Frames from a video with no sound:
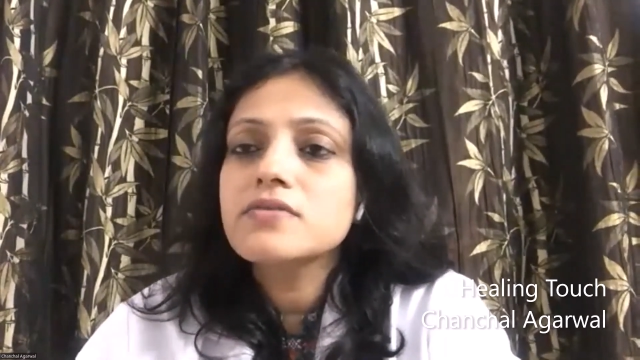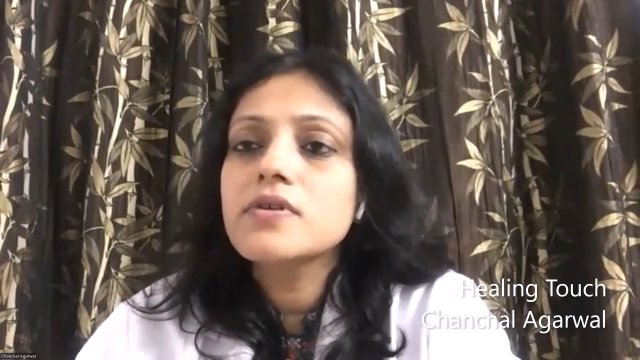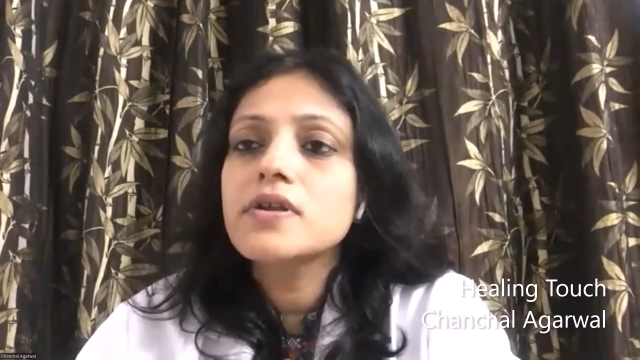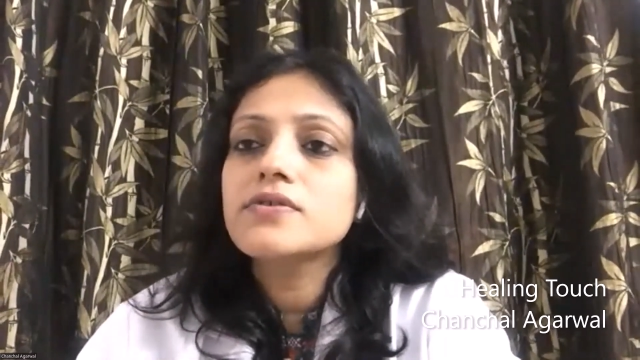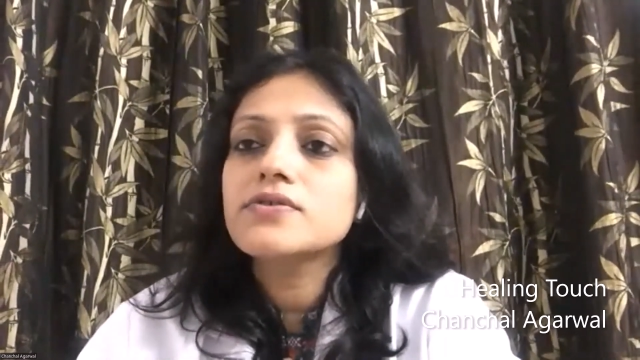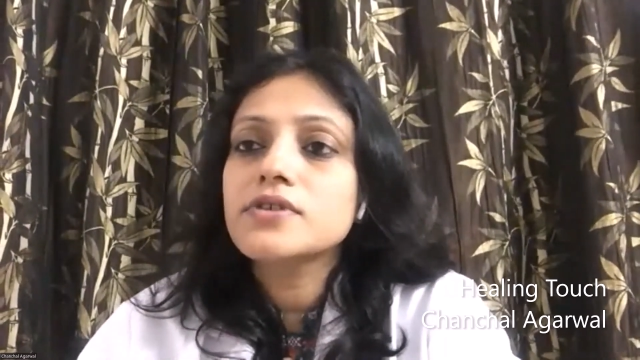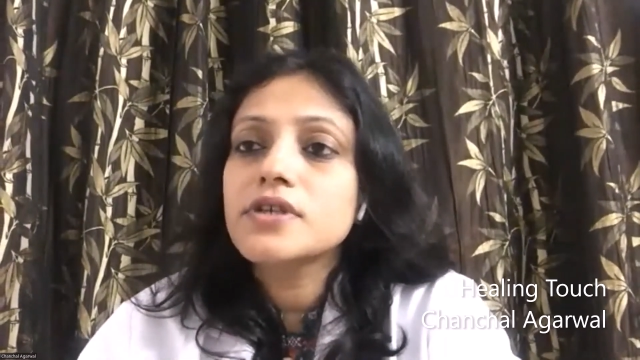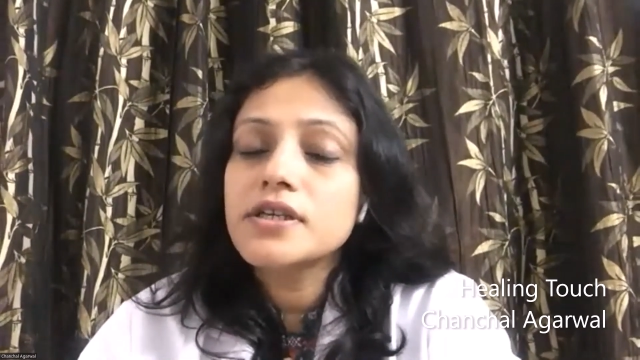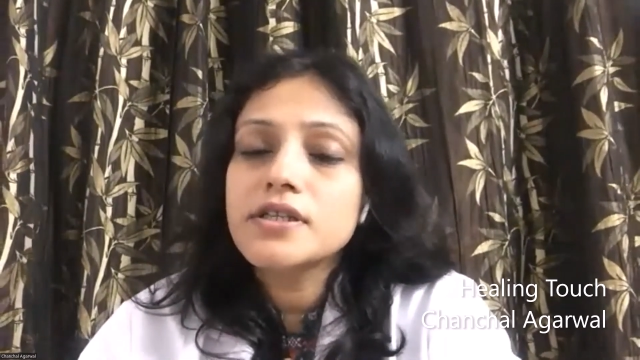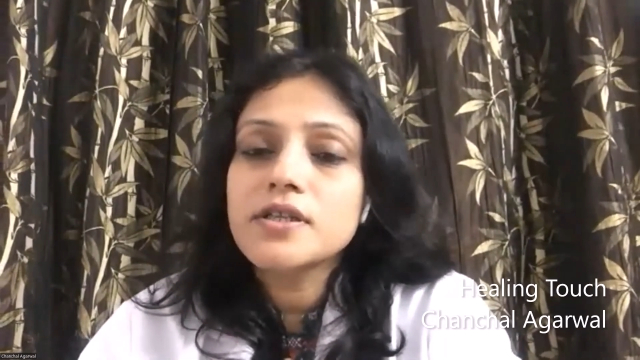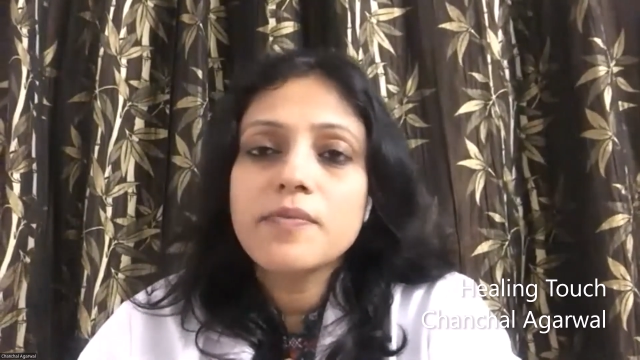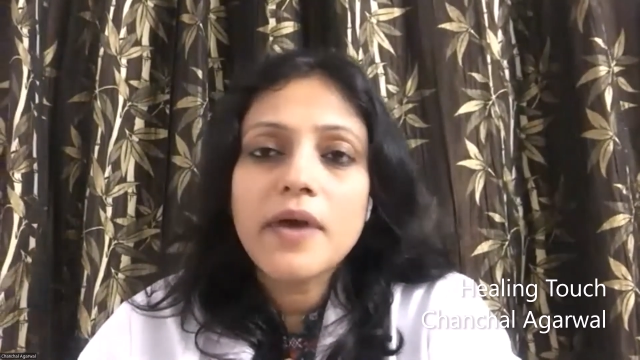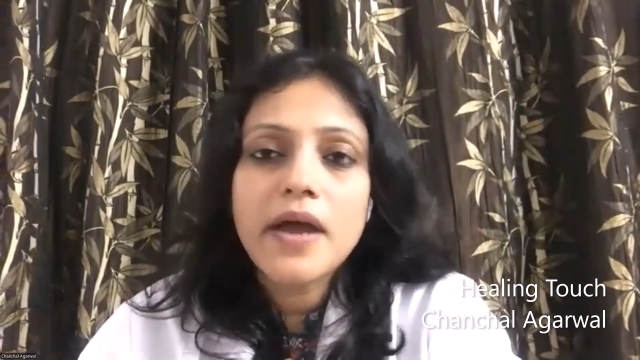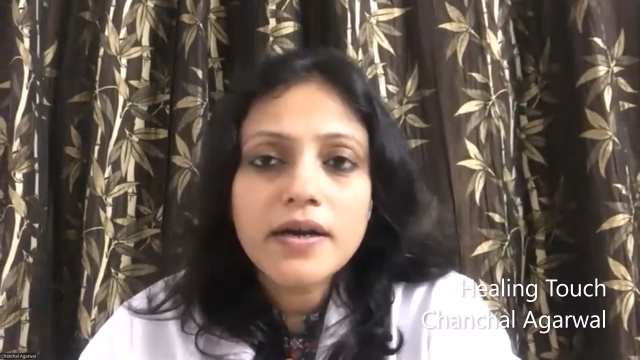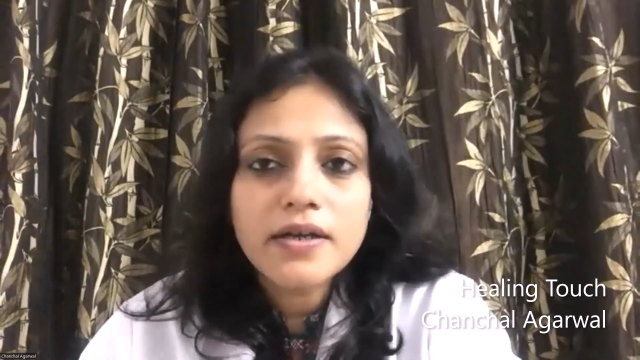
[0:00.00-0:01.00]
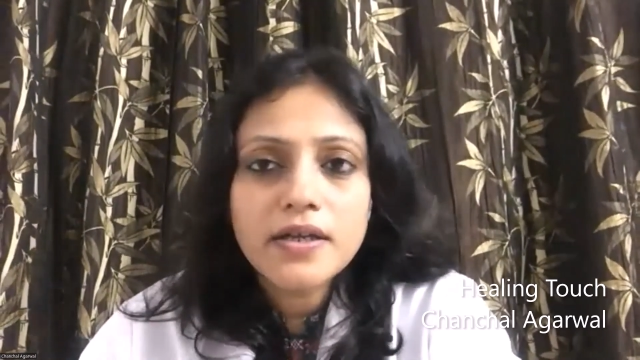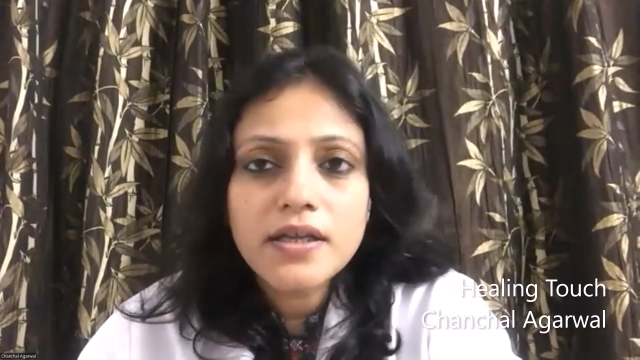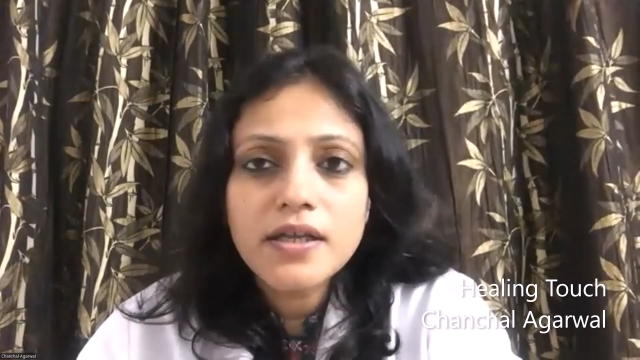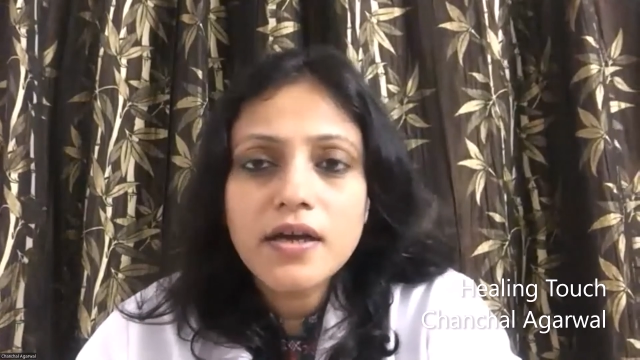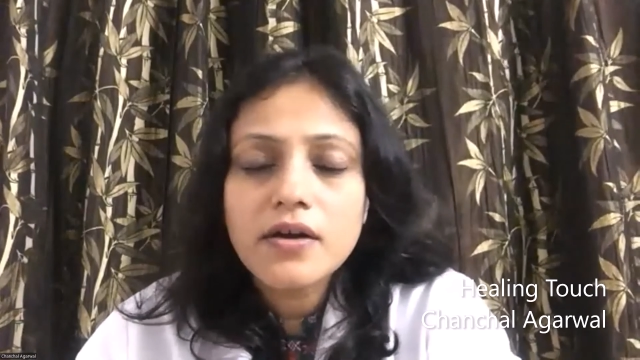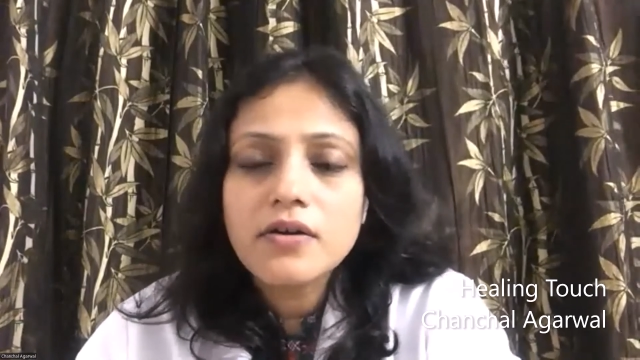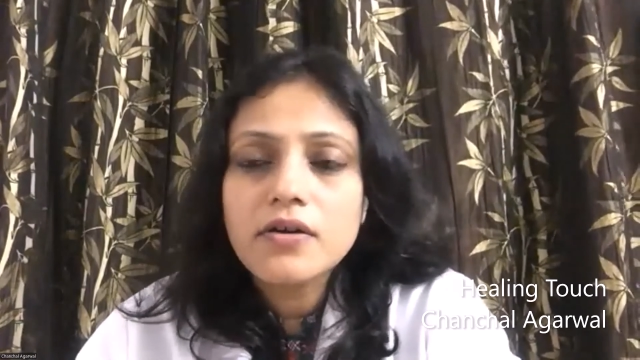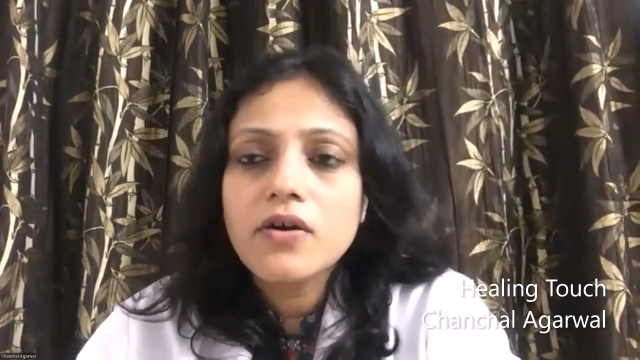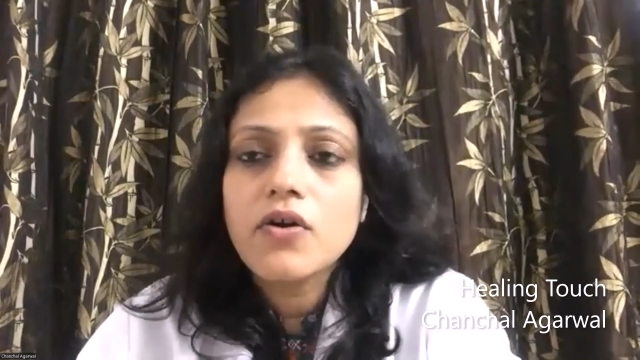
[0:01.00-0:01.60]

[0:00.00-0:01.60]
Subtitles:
we'll treat the bacteria